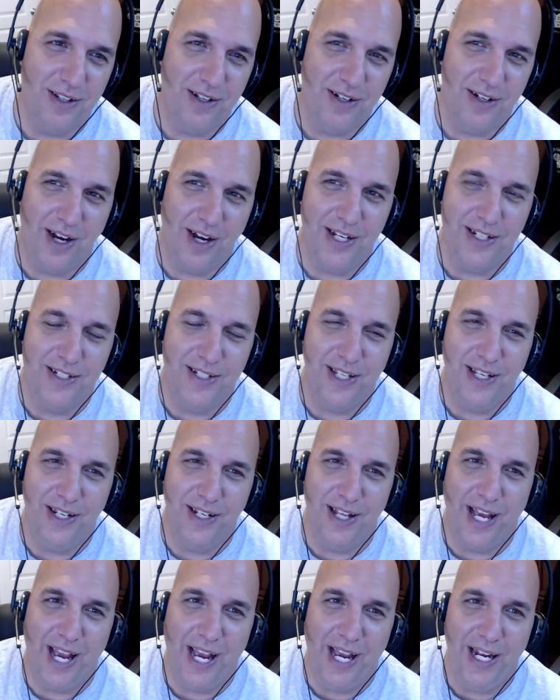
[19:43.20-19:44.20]
the
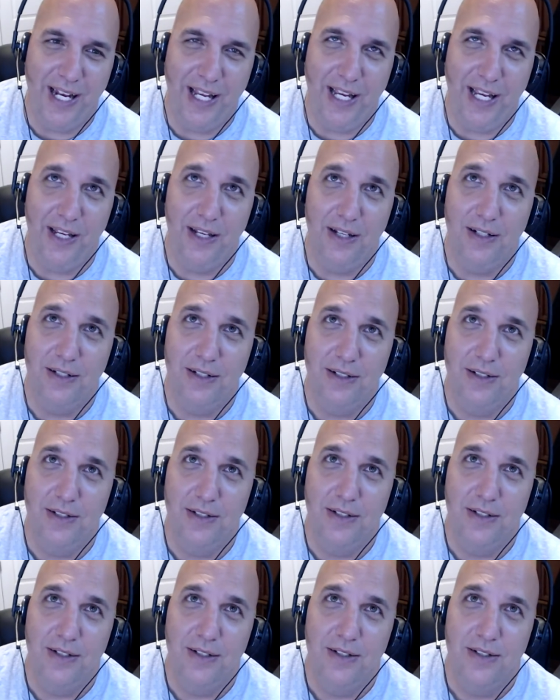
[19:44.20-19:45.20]

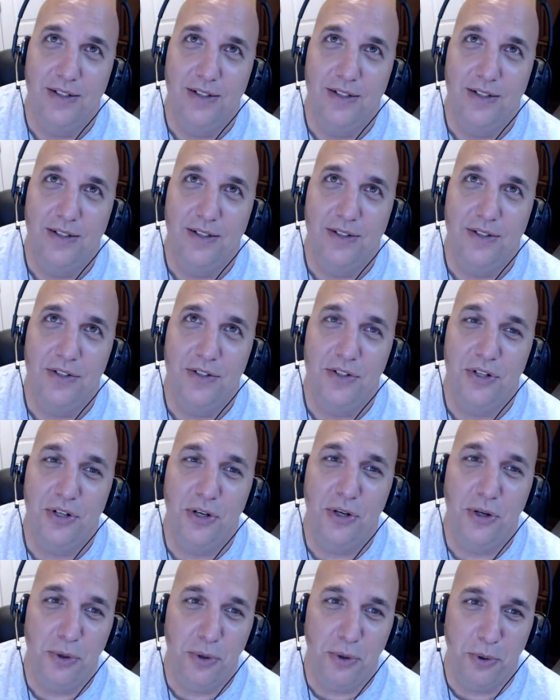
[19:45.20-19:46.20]

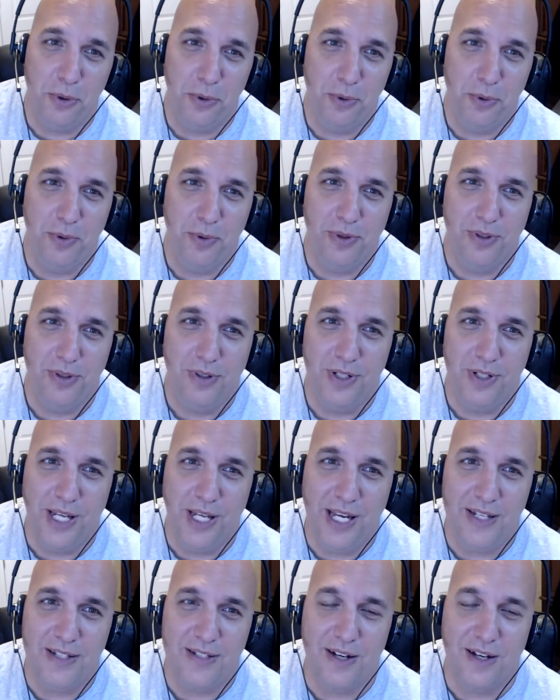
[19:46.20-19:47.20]
1982
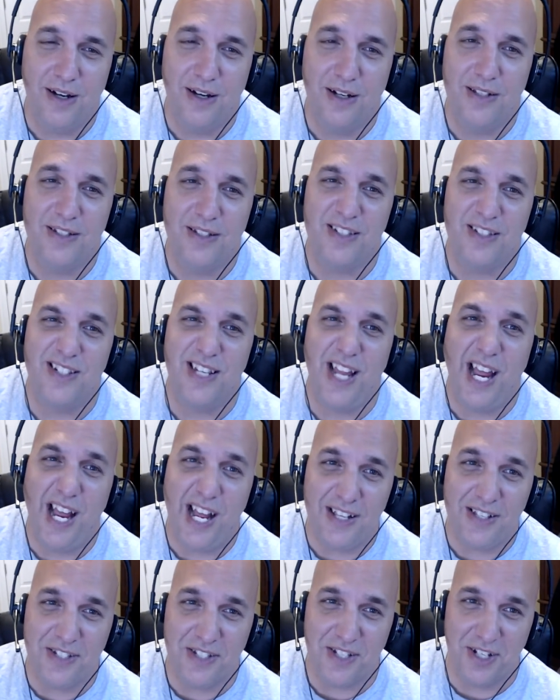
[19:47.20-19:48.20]
Nissan
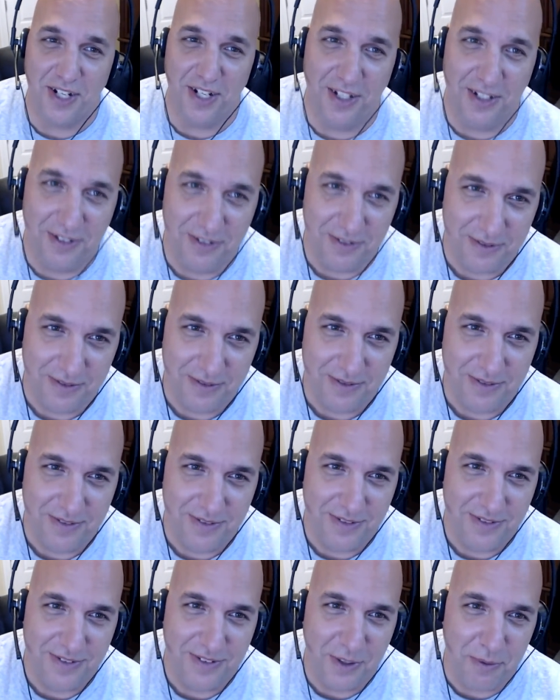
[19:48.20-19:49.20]
Stanza.
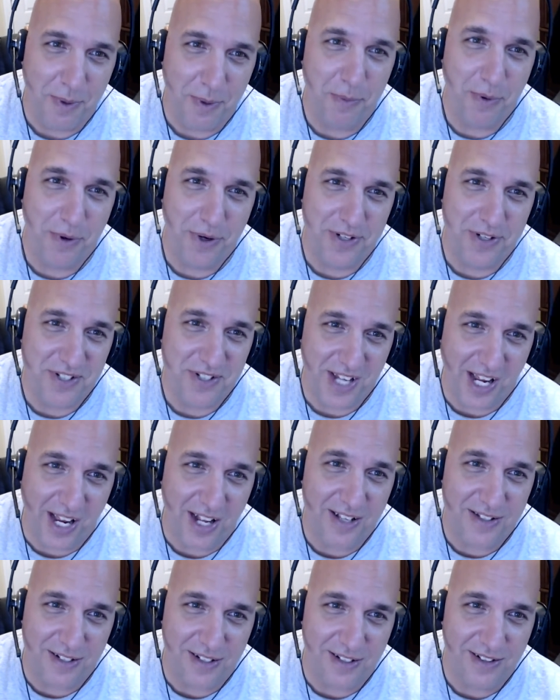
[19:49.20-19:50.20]
You remember a Uh-oh.
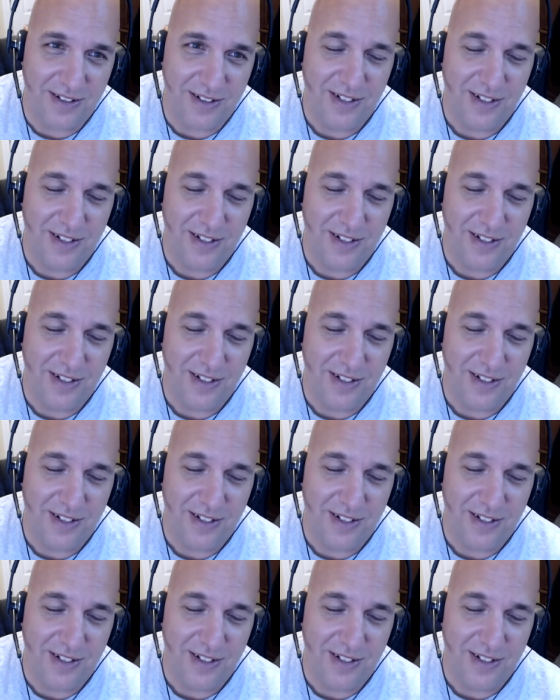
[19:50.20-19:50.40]
Stanza?